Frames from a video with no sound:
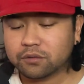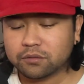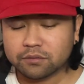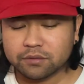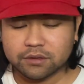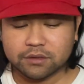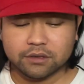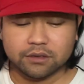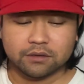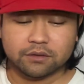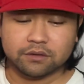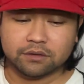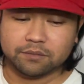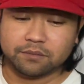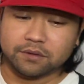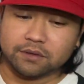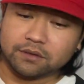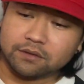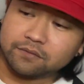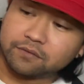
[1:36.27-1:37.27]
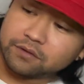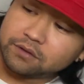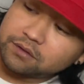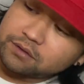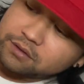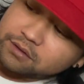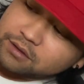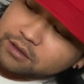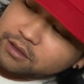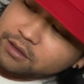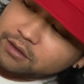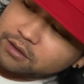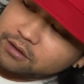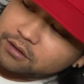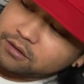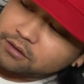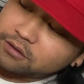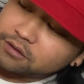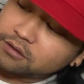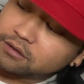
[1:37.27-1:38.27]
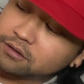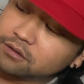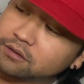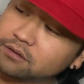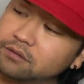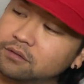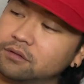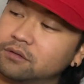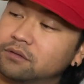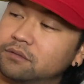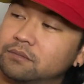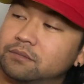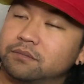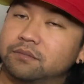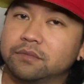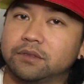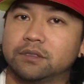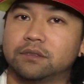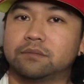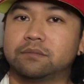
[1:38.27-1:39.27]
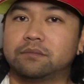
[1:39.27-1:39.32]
see there's some stuff on the side here. Oh, yeah,